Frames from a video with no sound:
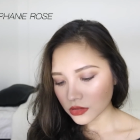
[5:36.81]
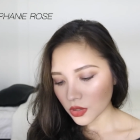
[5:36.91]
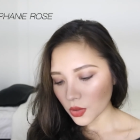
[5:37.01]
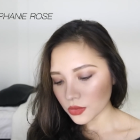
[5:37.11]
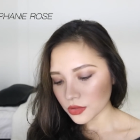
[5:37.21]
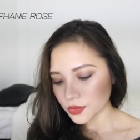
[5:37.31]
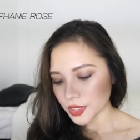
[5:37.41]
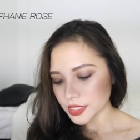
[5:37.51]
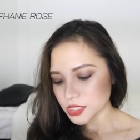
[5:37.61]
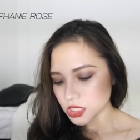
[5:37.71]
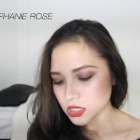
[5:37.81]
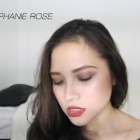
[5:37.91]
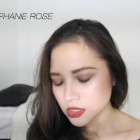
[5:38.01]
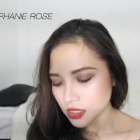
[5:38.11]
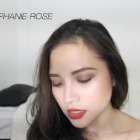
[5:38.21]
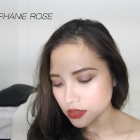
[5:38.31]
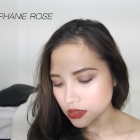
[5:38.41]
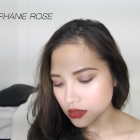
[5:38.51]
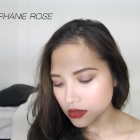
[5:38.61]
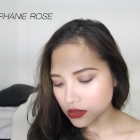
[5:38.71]
Co-Creations
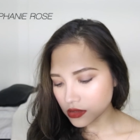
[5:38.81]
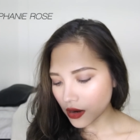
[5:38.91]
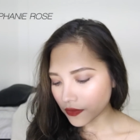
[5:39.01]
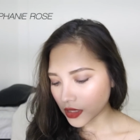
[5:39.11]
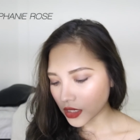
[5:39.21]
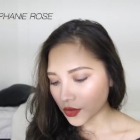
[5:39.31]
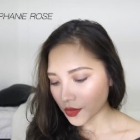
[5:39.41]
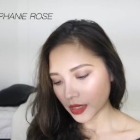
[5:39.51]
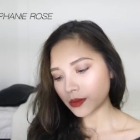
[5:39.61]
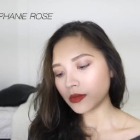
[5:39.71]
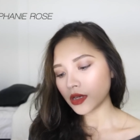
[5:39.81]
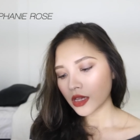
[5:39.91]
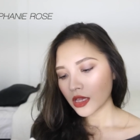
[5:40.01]
Instant Softening Cream